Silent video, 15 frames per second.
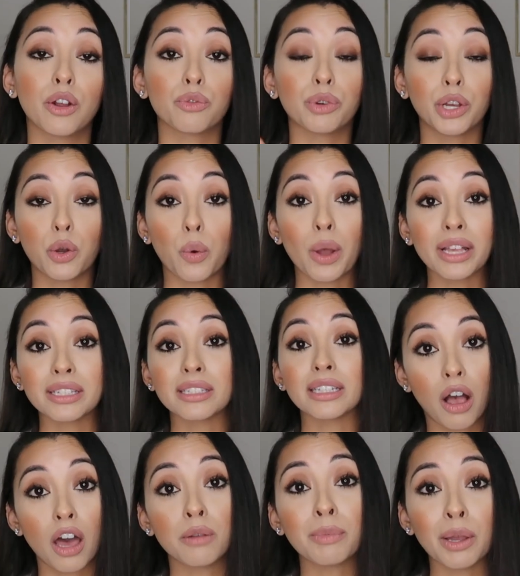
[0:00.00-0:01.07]
request
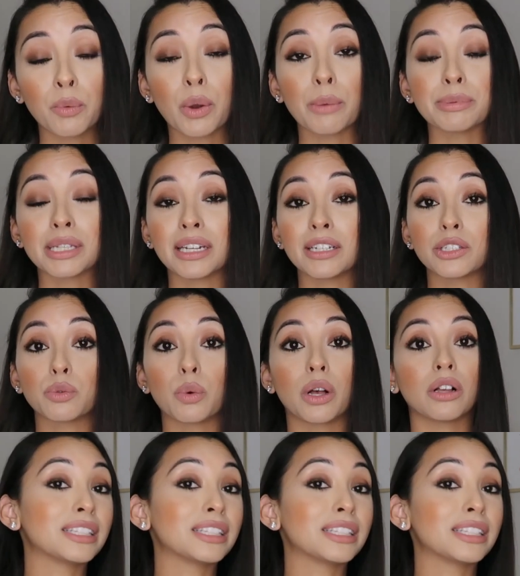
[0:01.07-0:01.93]
on my website as well.